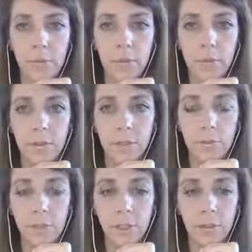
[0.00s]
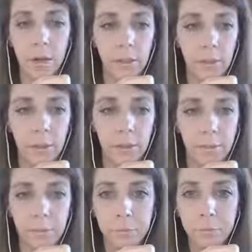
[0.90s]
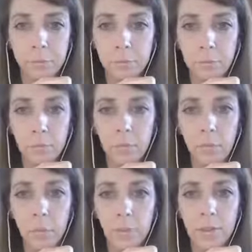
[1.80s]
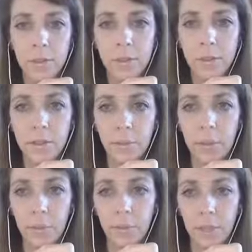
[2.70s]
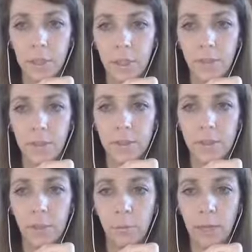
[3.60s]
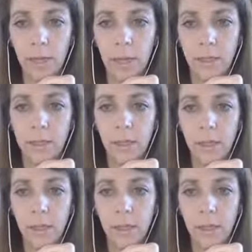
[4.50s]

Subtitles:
this free trial with the system that I'm using here for this live broadcast,